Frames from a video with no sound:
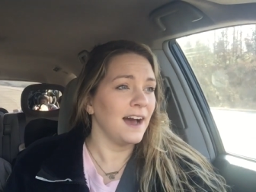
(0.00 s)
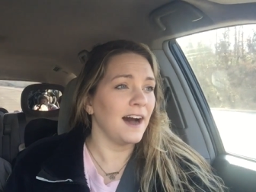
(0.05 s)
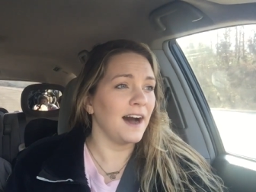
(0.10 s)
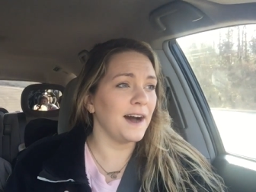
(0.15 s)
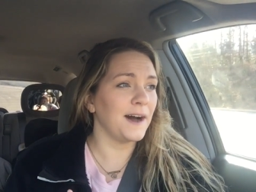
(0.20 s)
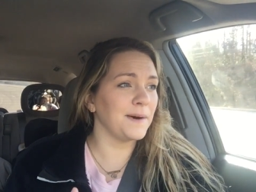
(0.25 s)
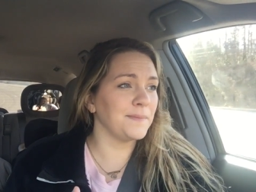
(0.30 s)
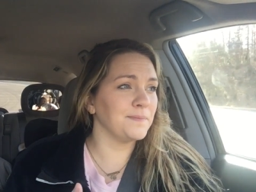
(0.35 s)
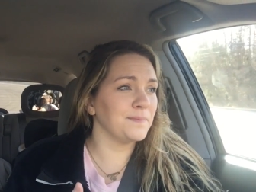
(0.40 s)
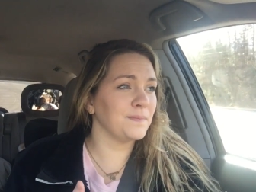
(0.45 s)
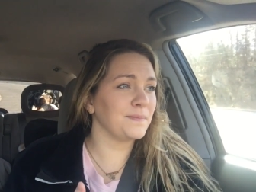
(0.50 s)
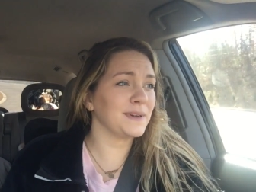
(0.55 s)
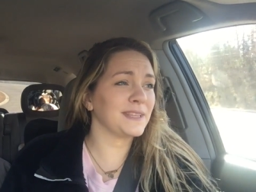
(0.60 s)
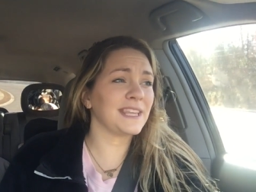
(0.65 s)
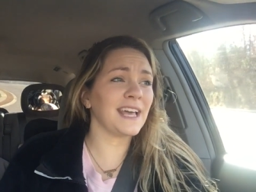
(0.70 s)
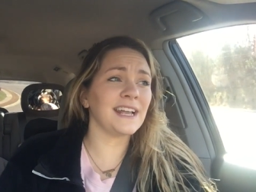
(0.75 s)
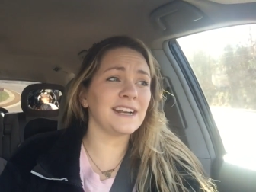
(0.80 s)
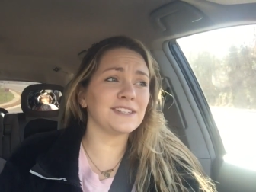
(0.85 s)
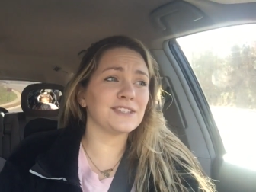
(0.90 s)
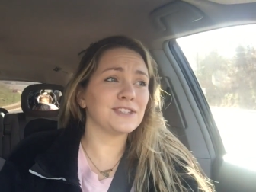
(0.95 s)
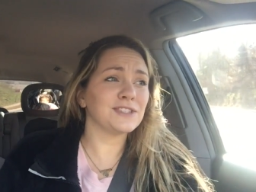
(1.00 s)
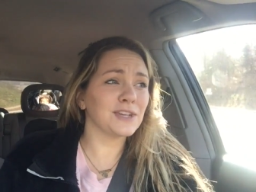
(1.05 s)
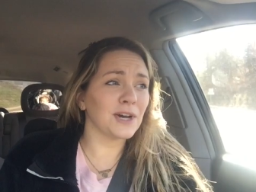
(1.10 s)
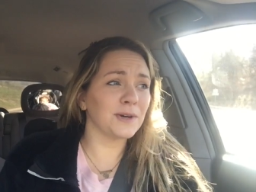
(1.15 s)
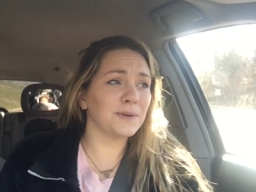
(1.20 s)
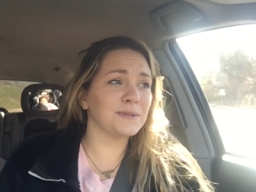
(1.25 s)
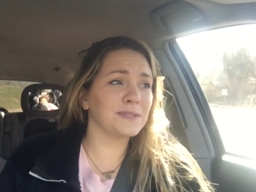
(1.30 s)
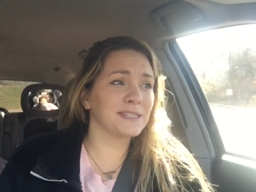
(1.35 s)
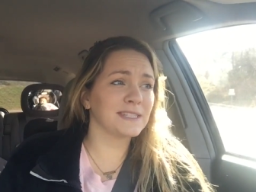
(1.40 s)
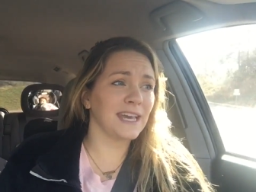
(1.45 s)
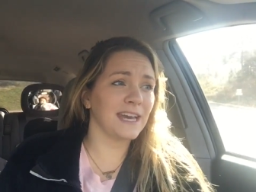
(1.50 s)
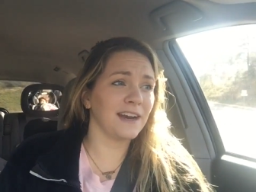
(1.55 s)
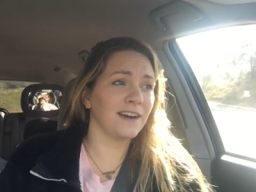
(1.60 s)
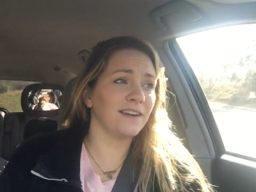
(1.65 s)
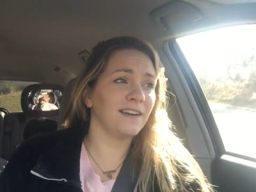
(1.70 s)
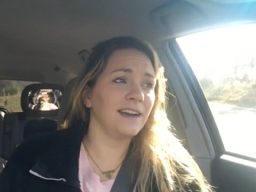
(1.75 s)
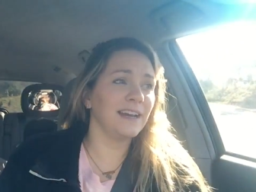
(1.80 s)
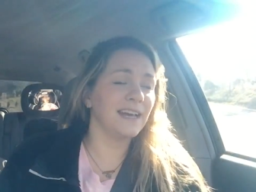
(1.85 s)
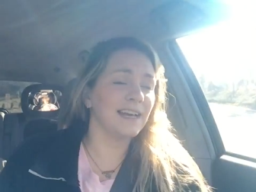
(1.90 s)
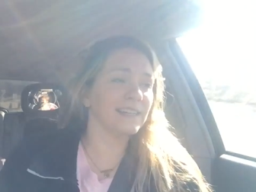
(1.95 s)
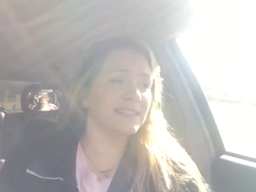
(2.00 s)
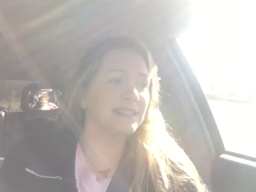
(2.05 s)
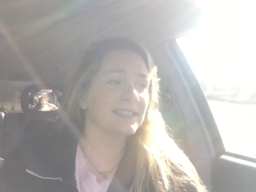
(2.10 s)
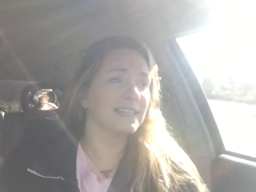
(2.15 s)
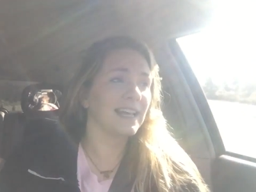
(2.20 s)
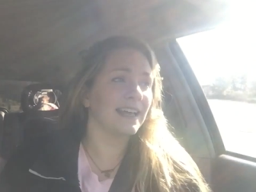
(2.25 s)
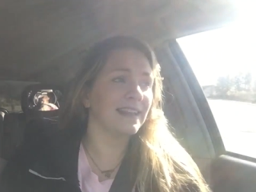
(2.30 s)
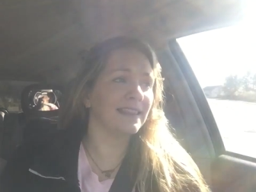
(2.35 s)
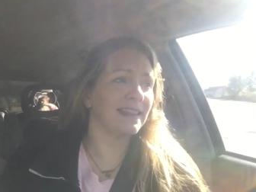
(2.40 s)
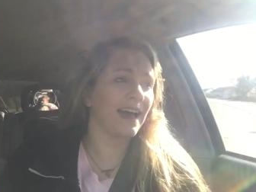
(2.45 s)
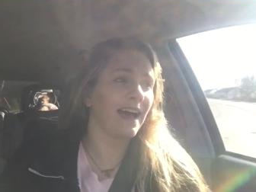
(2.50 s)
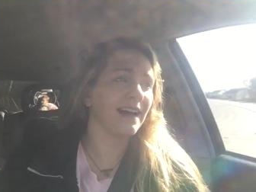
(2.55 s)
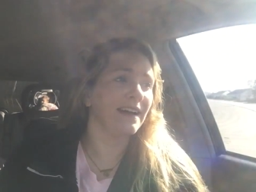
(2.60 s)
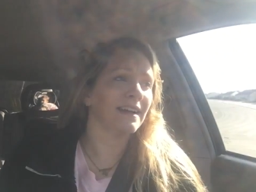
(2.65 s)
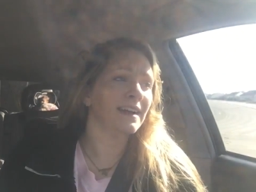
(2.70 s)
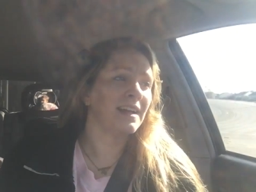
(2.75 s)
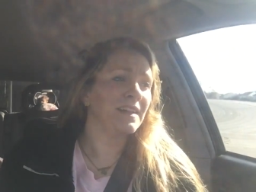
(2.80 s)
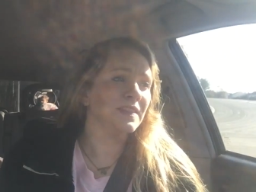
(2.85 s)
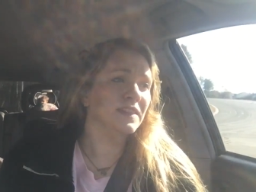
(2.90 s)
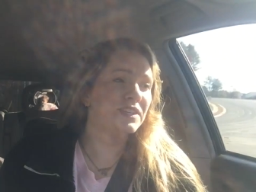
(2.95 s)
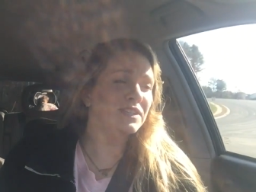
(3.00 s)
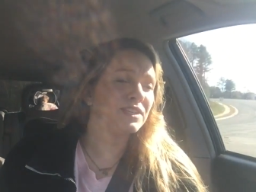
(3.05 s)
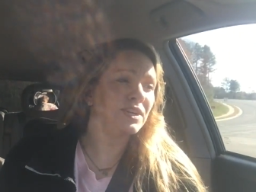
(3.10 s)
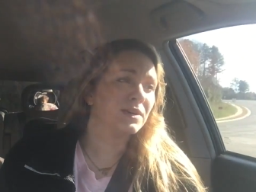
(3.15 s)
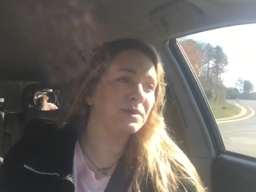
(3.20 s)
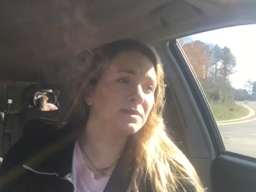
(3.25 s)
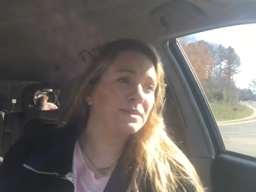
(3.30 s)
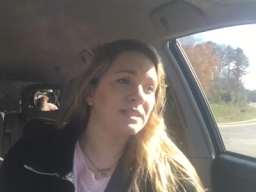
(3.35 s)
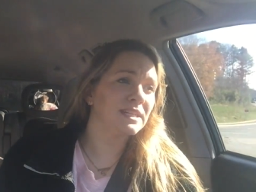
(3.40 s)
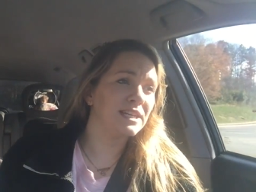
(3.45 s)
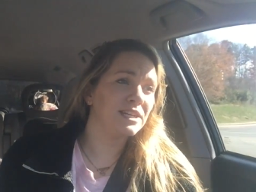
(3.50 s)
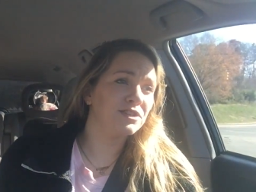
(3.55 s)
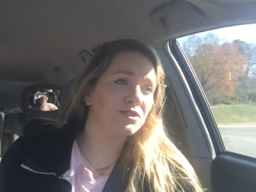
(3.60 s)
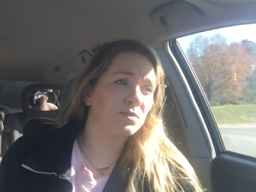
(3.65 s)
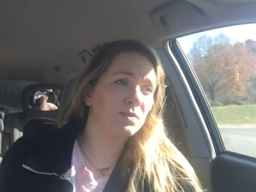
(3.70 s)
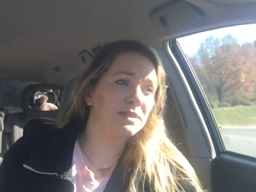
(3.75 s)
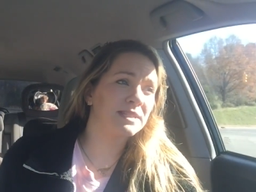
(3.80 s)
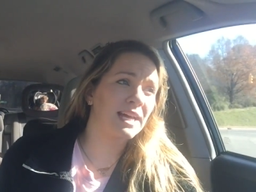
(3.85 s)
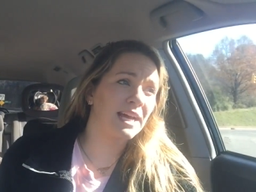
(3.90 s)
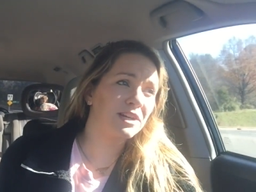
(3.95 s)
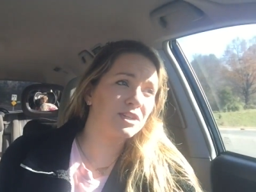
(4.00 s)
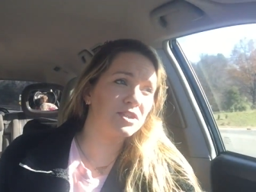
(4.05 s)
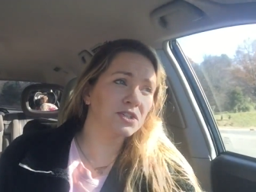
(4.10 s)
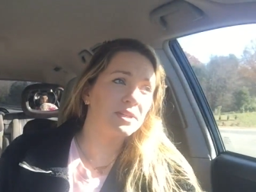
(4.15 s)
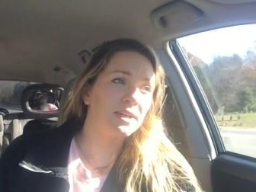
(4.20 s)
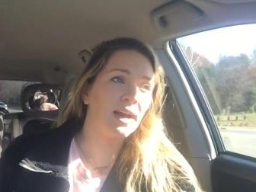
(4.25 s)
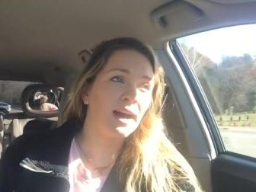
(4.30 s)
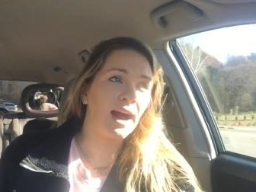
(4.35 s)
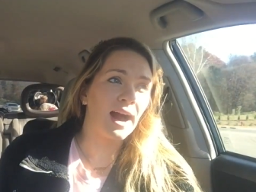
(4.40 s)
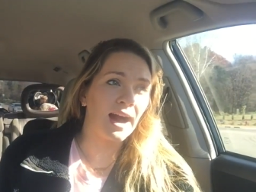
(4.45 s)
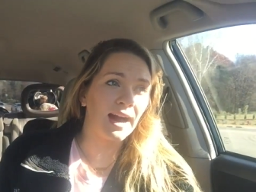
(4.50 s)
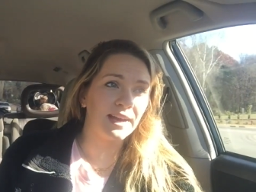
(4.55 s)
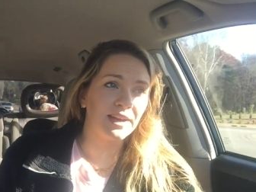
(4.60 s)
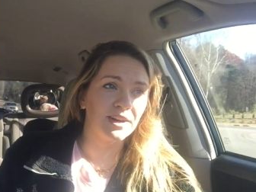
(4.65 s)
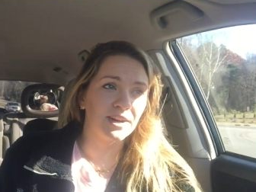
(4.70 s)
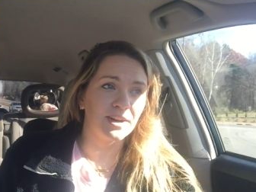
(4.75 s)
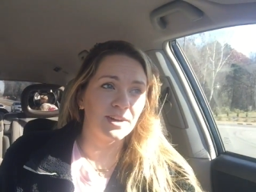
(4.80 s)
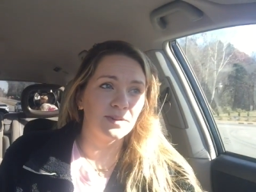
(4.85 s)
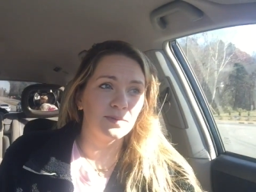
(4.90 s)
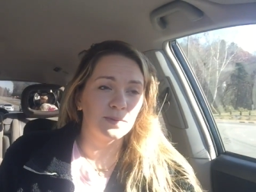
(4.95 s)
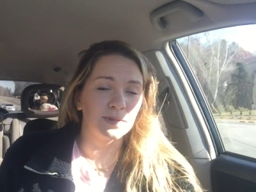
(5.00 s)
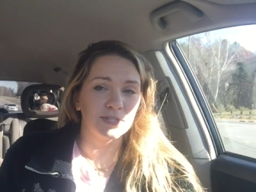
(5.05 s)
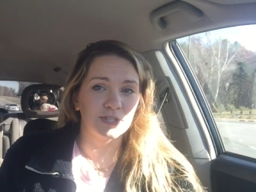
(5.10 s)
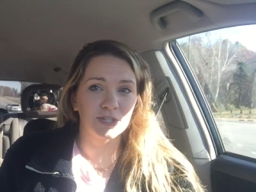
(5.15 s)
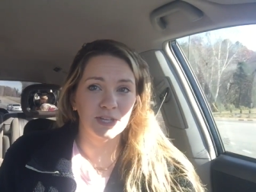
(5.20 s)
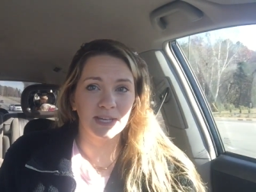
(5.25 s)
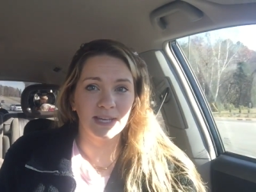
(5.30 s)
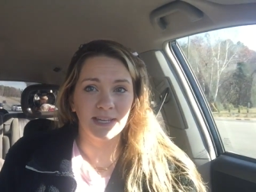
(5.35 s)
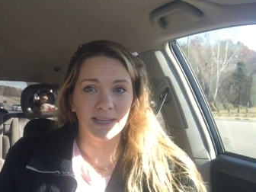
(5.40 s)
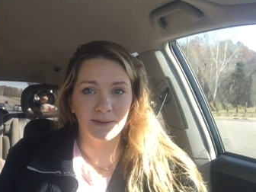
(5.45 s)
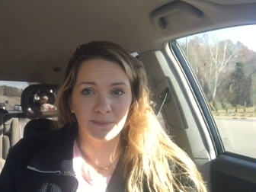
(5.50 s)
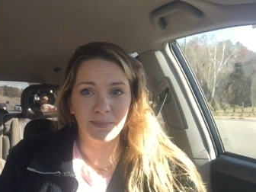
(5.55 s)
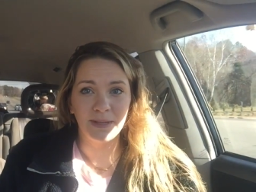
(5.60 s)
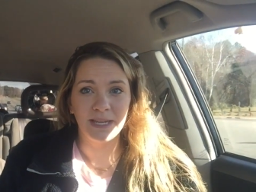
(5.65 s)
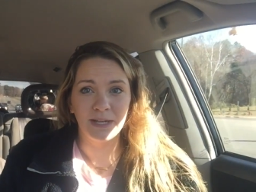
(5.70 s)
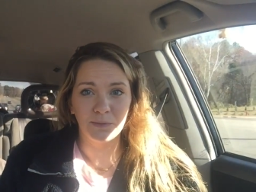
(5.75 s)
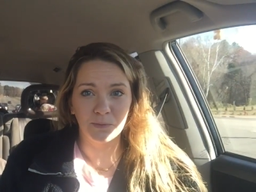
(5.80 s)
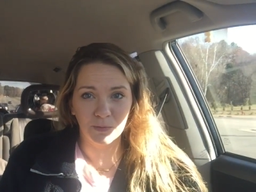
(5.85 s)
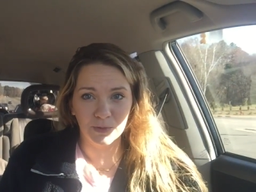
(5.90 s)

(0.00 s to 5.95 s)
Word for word: um, but that is so scary. It said that the dosage was actually higher, which can be